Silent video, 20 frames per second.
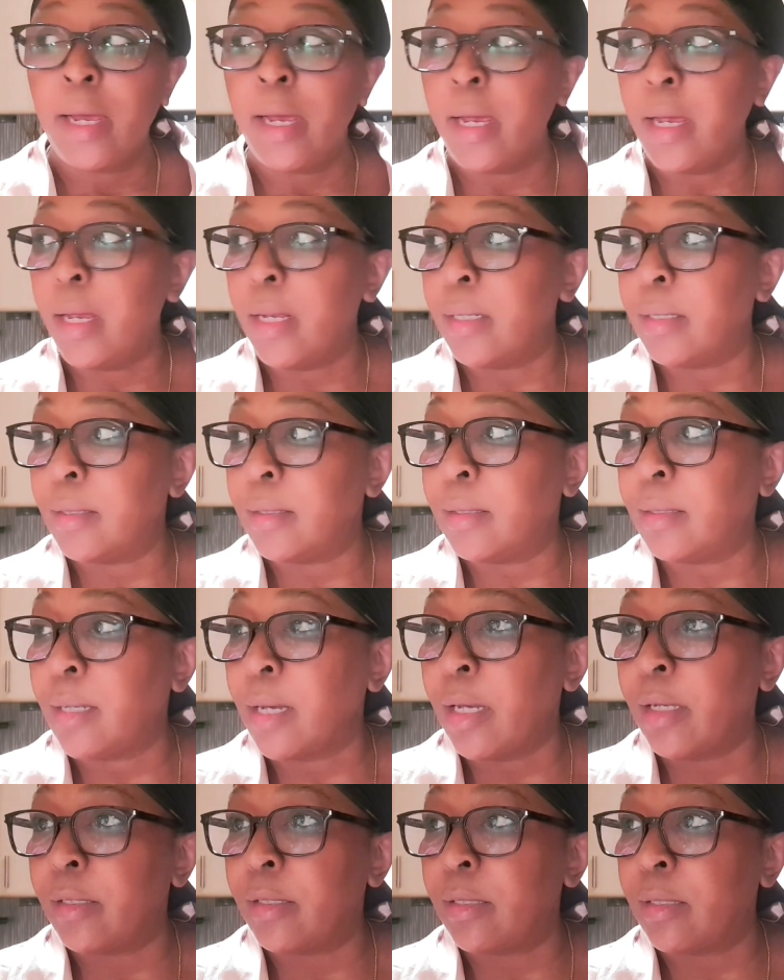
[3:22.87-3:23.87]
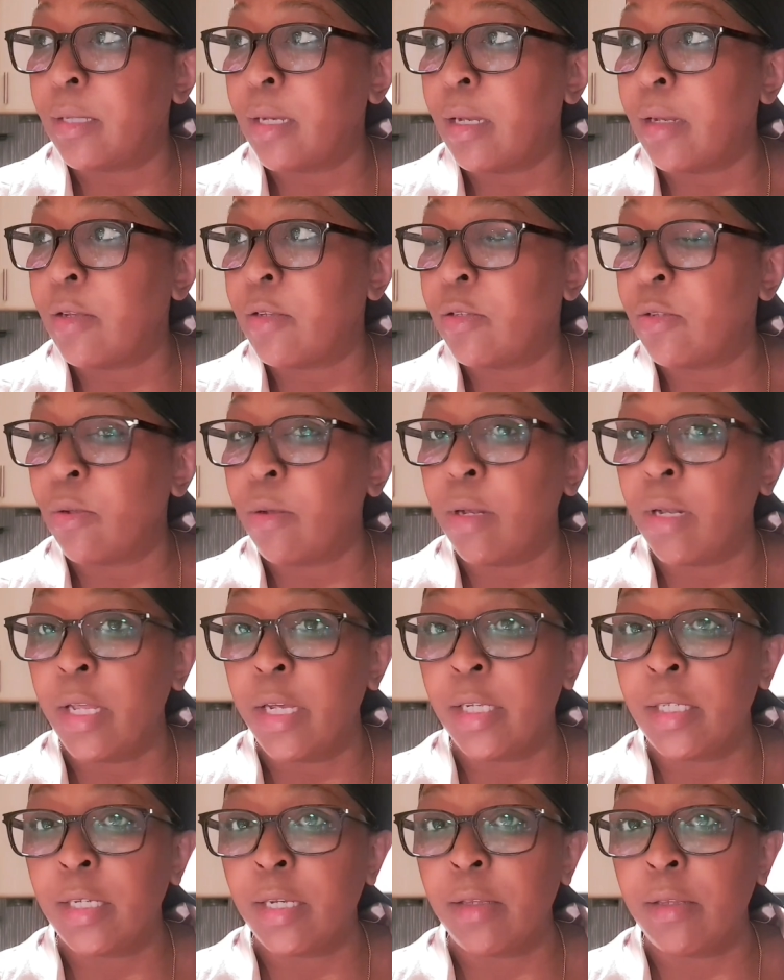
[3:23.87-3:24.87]
And I stayed so
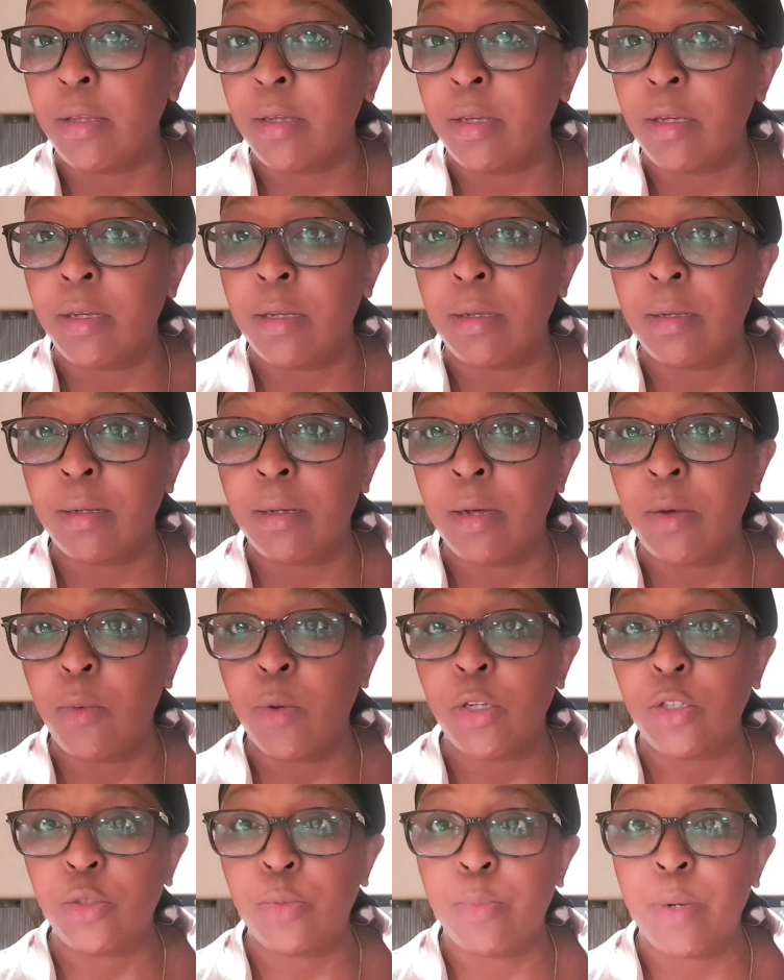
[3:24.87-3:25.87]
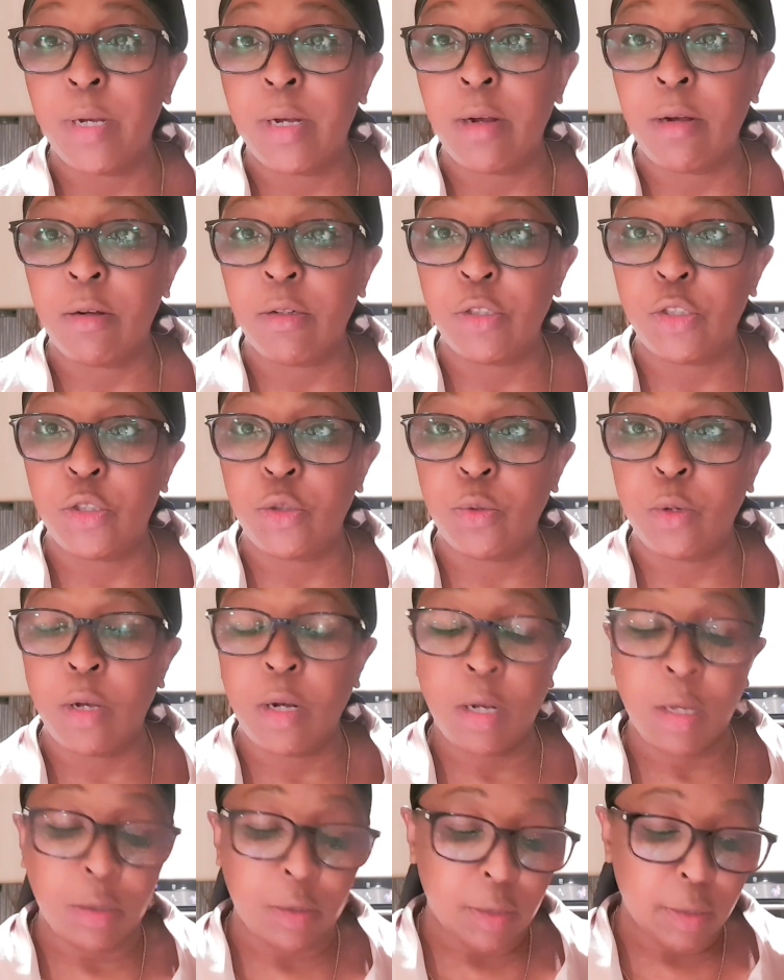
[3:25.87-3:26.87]
late, I think I went to bed around 2
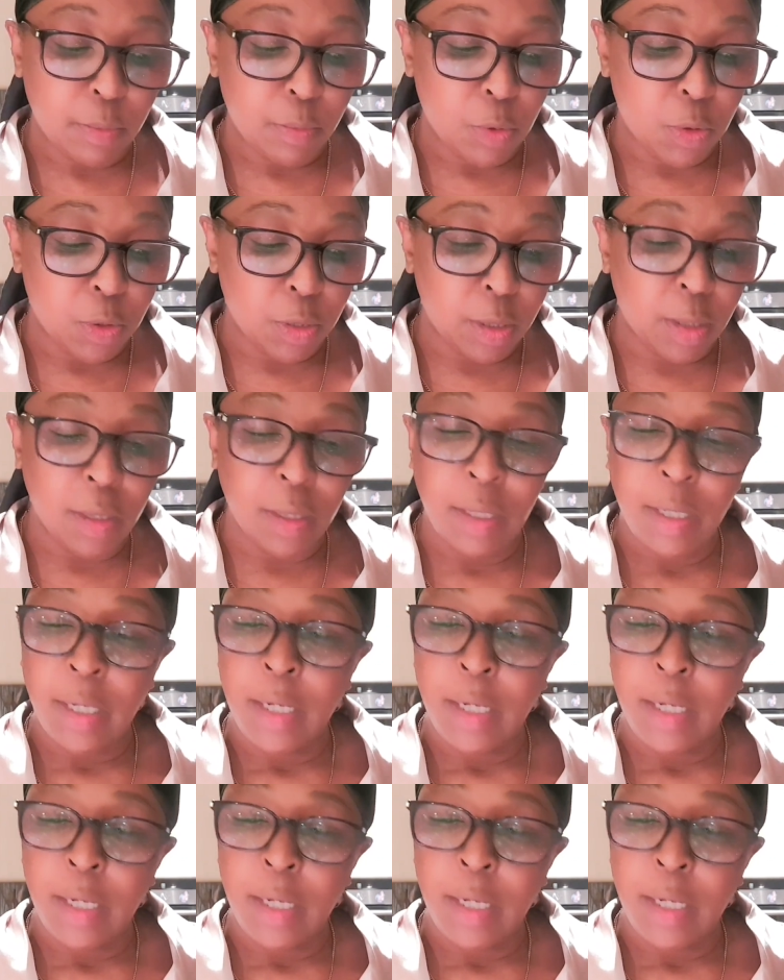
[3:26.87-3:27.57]
o'clock in the morning,